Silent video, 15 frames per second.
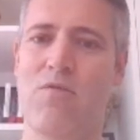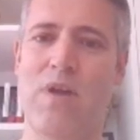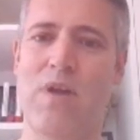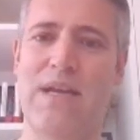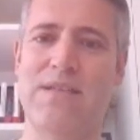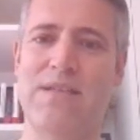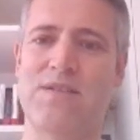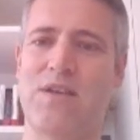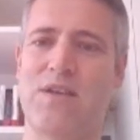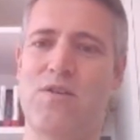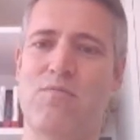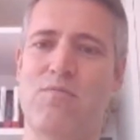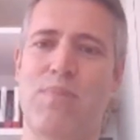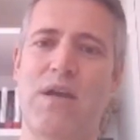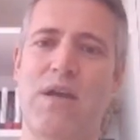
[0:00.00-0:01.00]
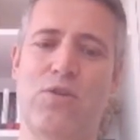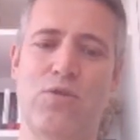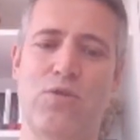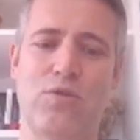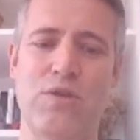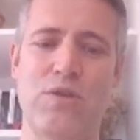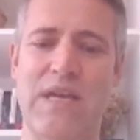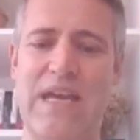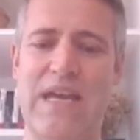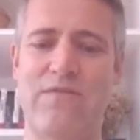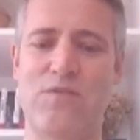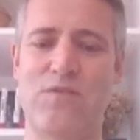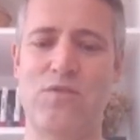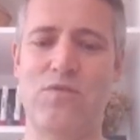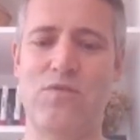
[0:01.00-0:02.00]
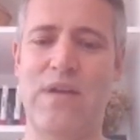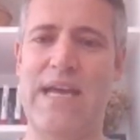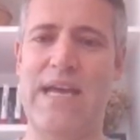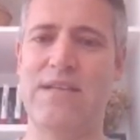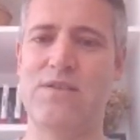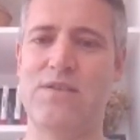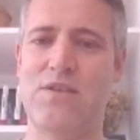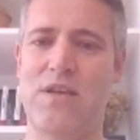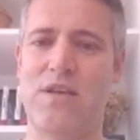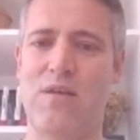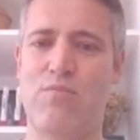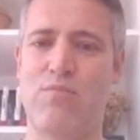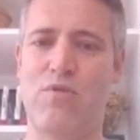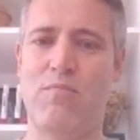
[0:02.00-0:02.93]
Right. So by law, you have to enter